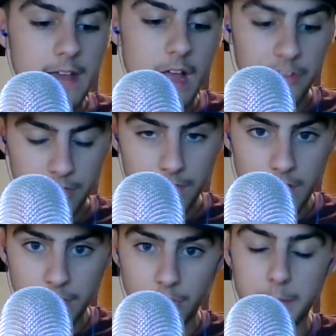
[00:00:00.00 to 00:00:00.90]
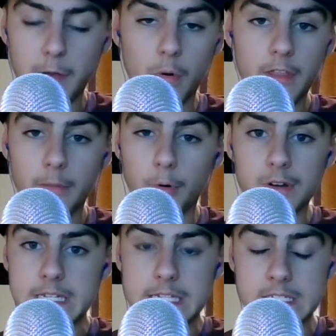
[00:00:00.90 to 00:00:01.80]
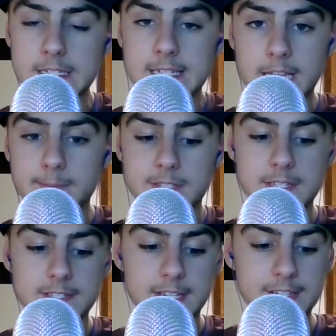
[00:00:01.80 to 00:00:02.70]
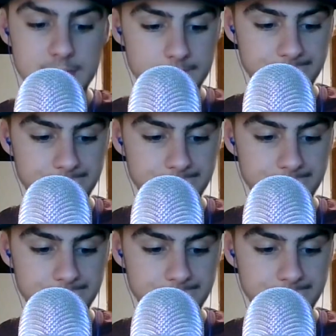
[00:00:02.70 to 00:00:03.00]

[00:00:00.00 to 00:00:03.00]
Aston Villa is gonna be one of the more decent teams this season.